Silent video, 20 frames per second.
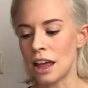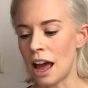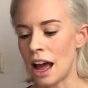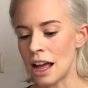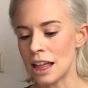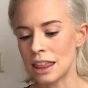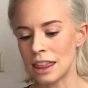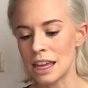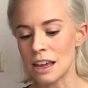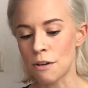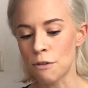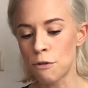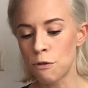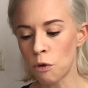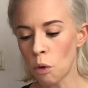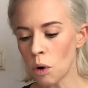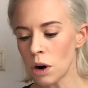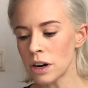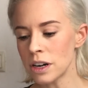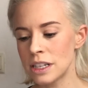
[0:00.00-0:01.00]
I think,
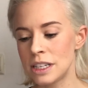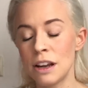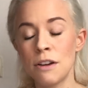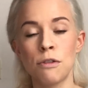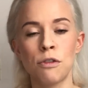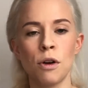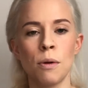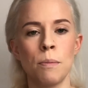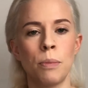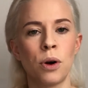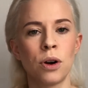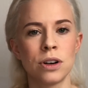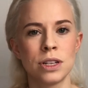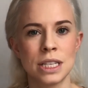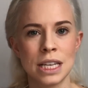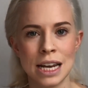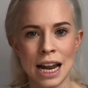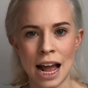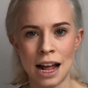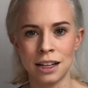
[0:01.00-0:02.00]
4 different
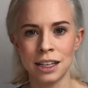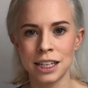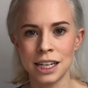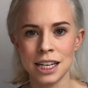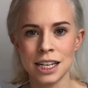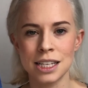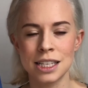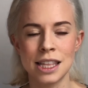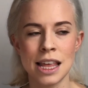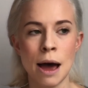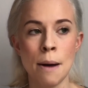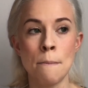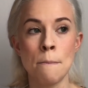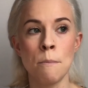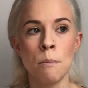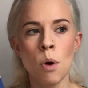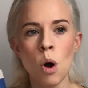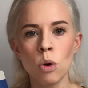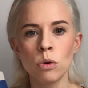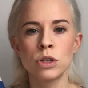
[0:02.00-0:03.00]
personalities that
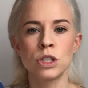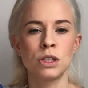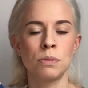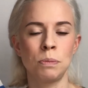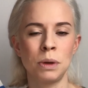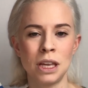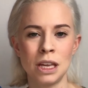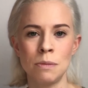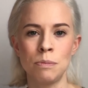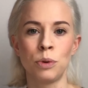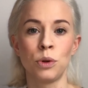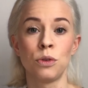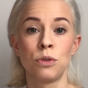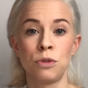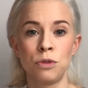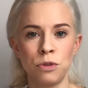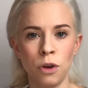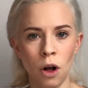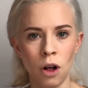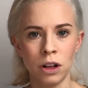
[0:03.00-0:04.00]
most people
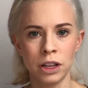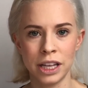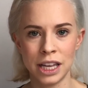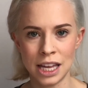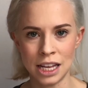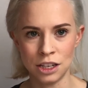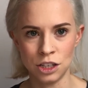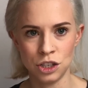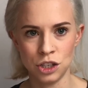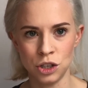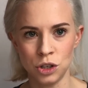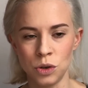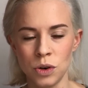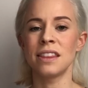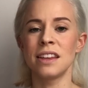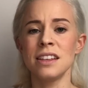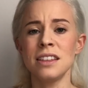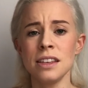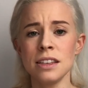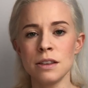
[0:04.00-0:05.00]
fall into.
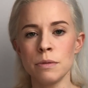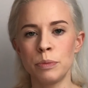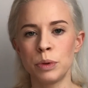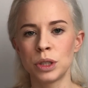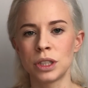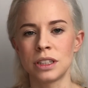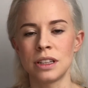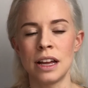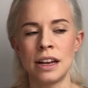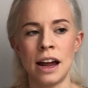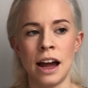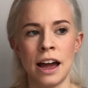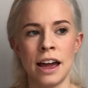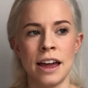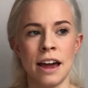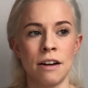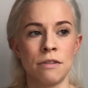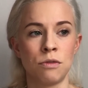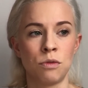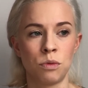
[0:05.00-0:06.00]
This is a book that I
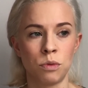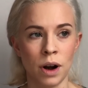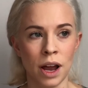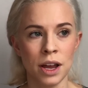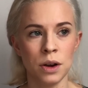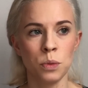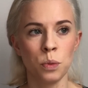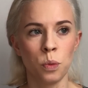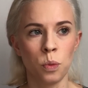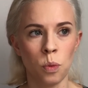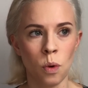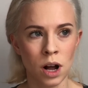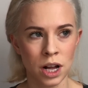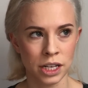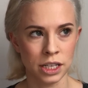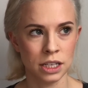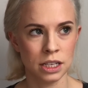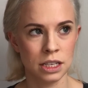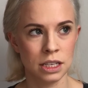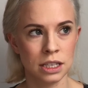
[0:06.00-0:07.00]
have read
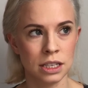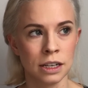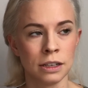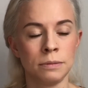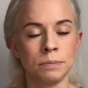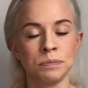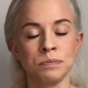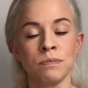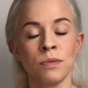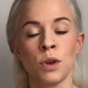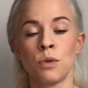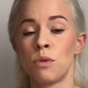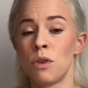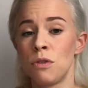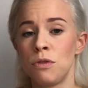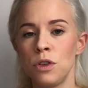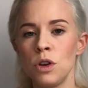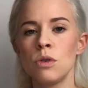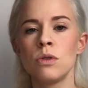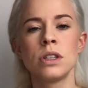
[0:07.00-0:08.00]
once,
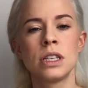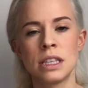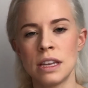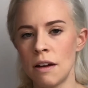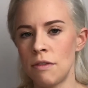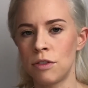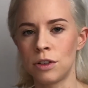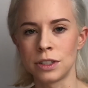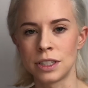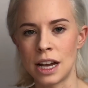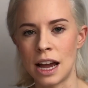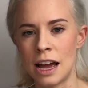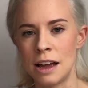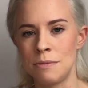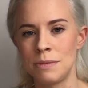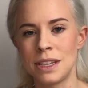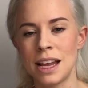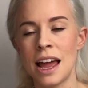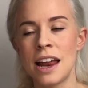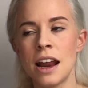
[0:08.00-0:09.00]
reviewed several
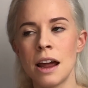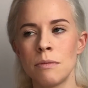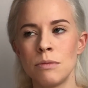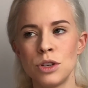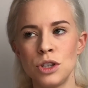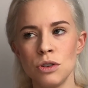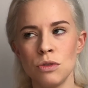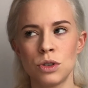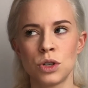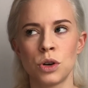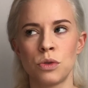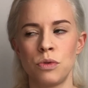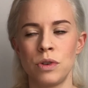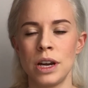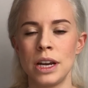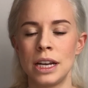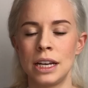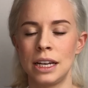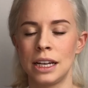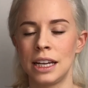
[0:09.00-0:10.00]
times, and I'm due to
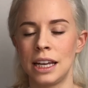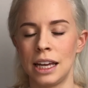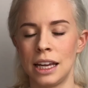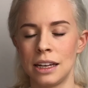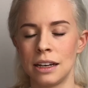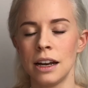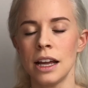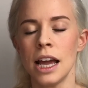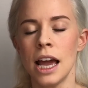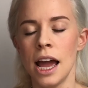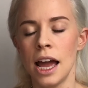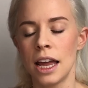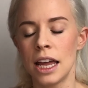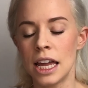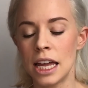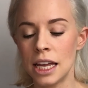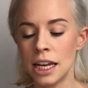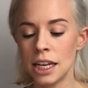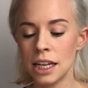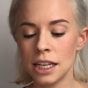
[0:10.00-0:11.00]
read it again.
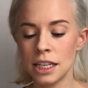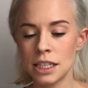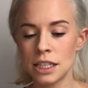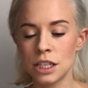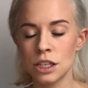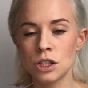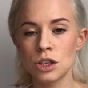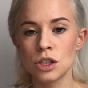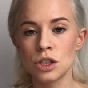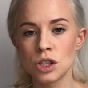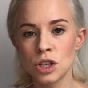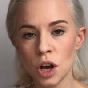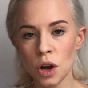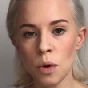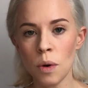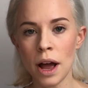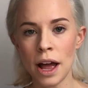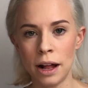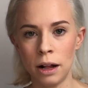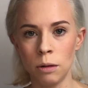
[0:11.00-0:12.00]
It is
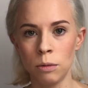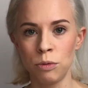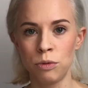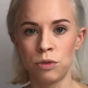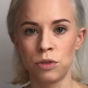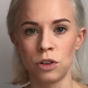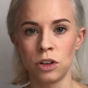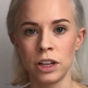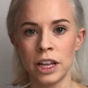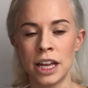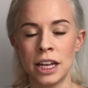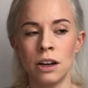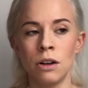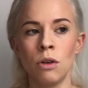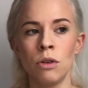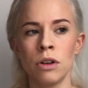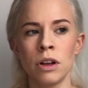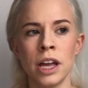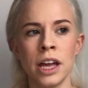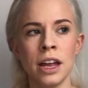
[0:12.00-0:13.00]
so helpful.
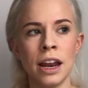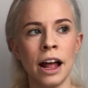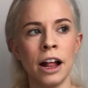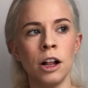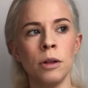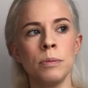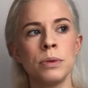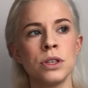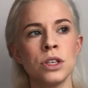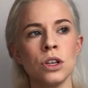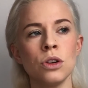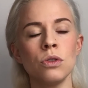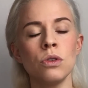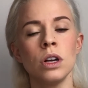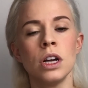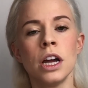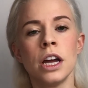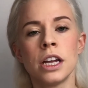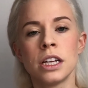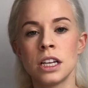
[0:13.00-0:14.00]
It helps you
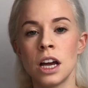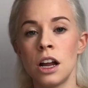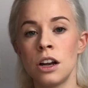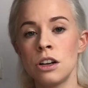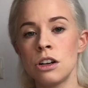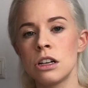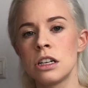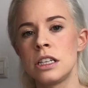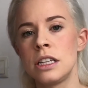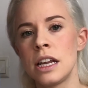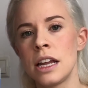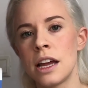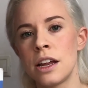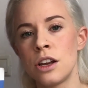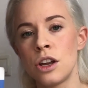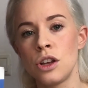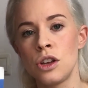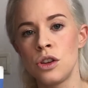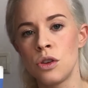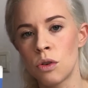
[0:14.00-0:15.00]
to
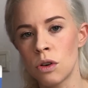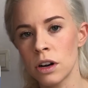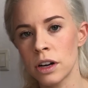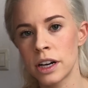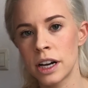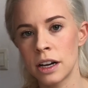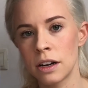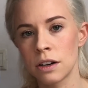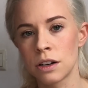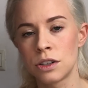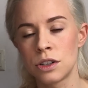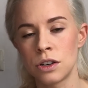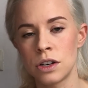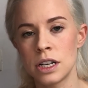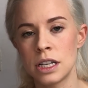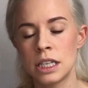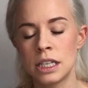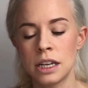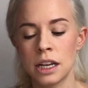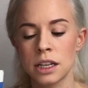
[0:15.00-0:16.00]
understand your
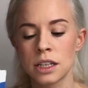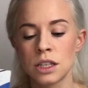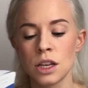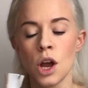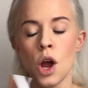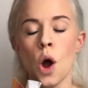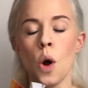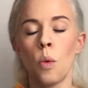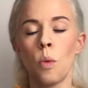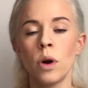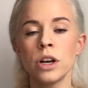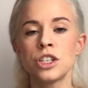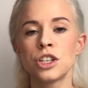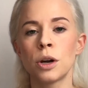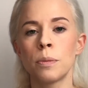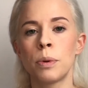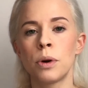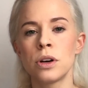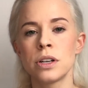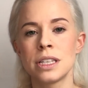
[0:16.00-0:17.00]
characteristics, what
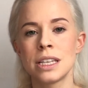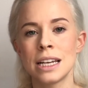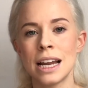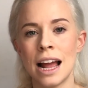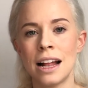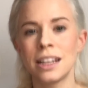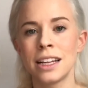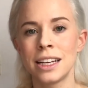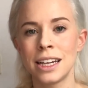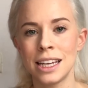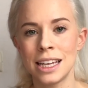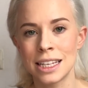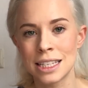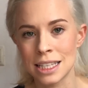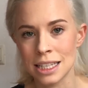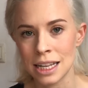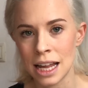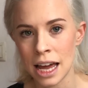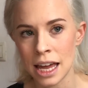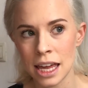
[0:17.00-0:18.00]
your personality
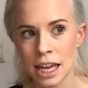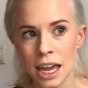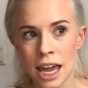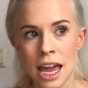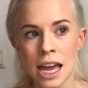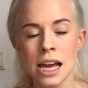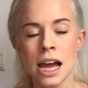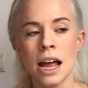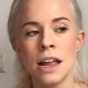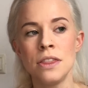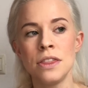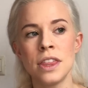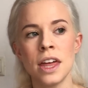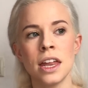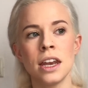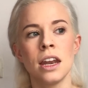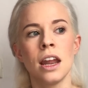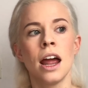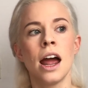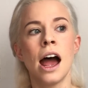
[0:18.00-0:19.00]
is like, and
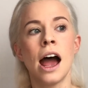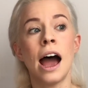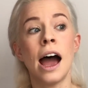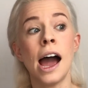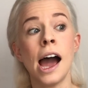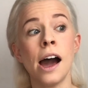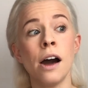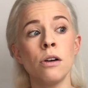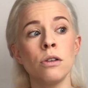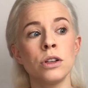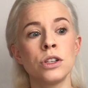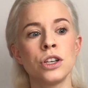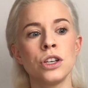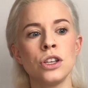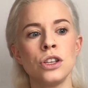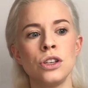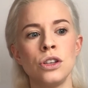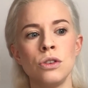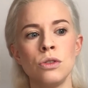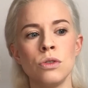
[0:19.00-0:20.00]
then how to
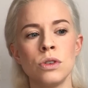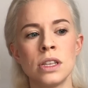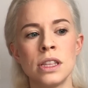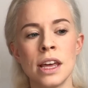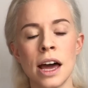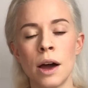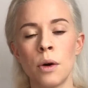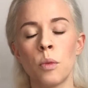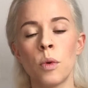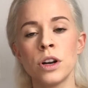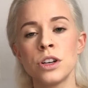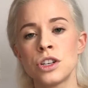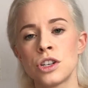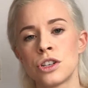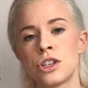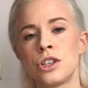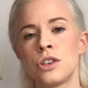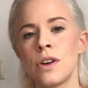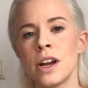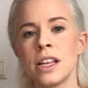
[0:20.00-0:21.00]
use that, what your
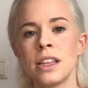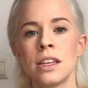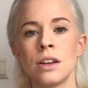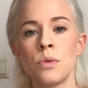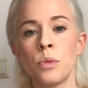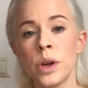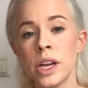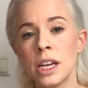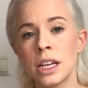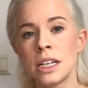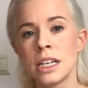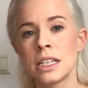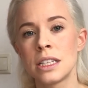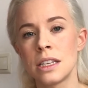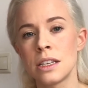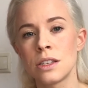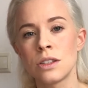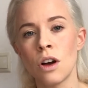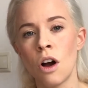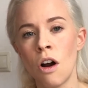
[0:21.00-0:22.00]
strengths and
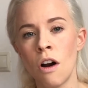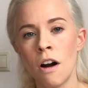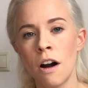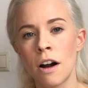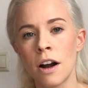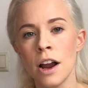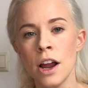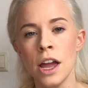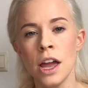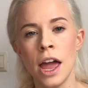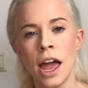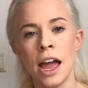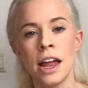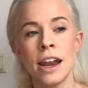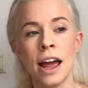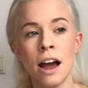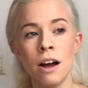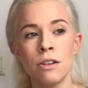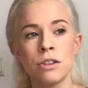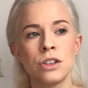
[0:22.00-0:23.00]
weaknesses are,
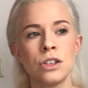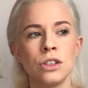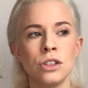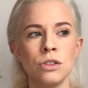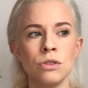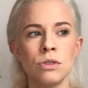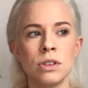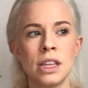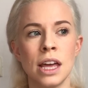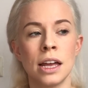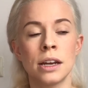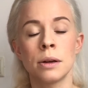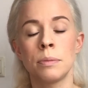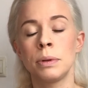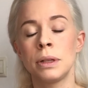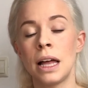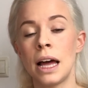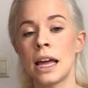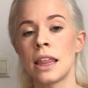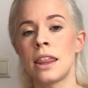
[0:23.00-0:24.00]
and how to use that and
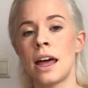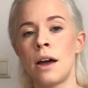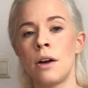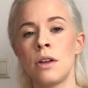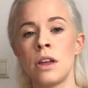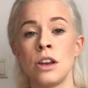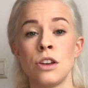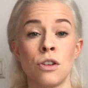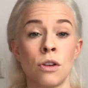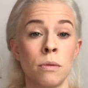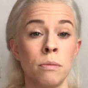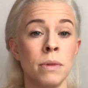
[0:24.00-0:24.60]
apply that in your